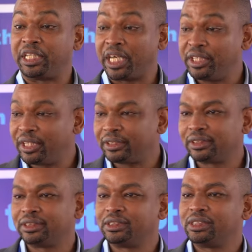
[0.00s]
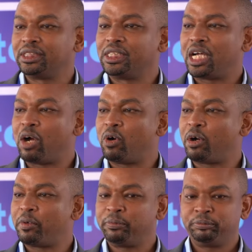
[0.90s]
Kenya.
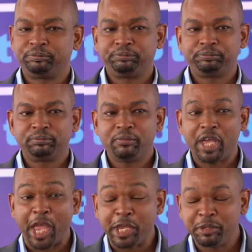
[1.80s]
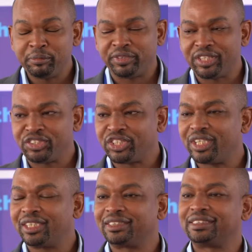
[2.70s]
Our aim this
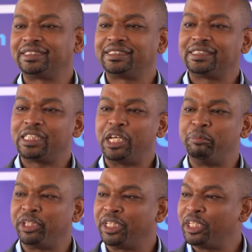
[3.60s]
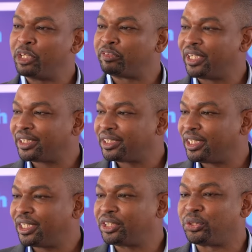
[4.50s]
year and beginning of next
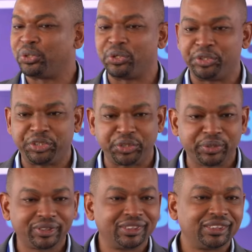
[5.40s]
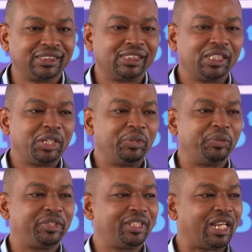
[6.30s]
year is to go regional.
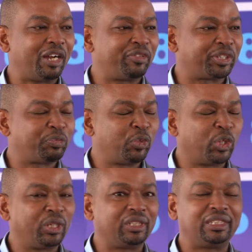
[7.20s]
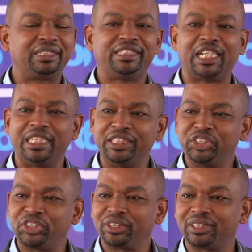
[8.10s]
We still have a small
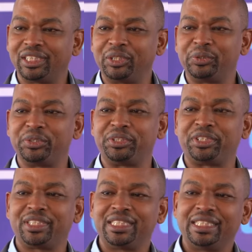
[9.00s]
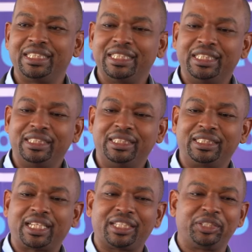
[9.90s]
challenge. I was
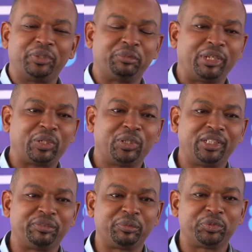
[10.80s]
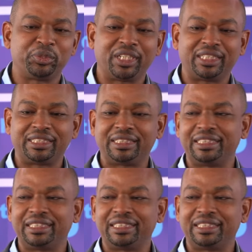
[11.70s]
discussing with my colleague from Sudan.